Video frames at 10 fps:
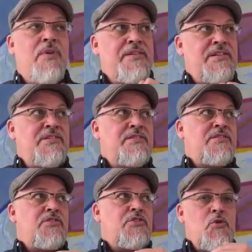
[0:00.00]
and whether it's
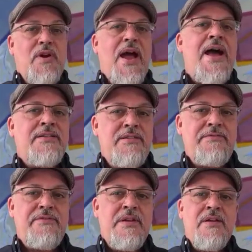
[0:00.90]
super
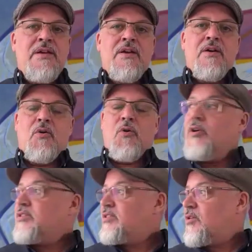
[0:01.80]
active
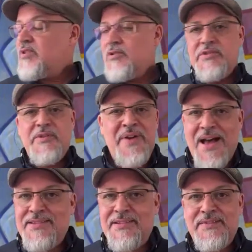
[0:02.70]
or it's someone who's a
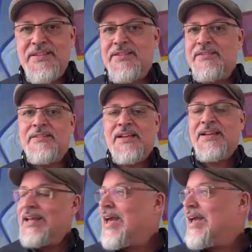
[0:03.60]
passive listener,
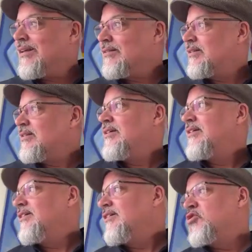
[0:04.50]
like, hey,
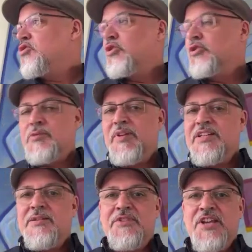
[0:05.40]
Google, just
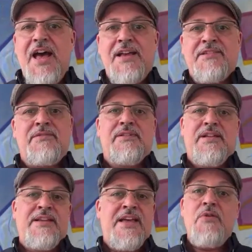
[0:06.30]
play some jazz.
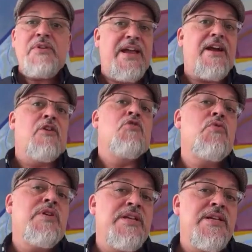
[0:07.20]
And they don't care
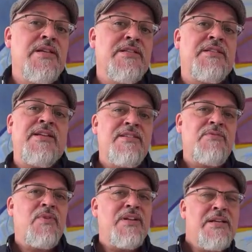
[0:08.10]
who it is. They
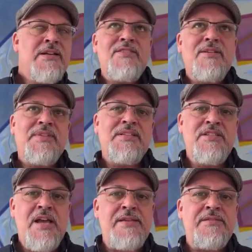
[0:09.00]
just want to hear
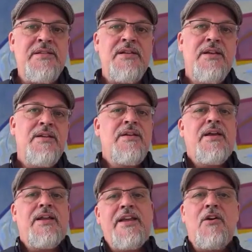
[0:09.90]
something jazzy,
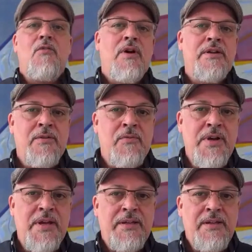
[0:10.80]
and they go on their
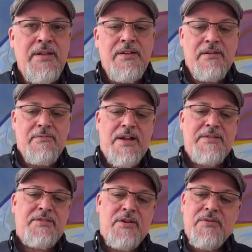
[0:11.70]
way,
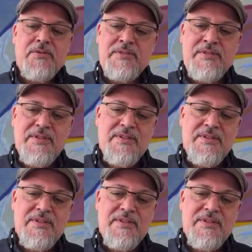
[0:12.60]
right? So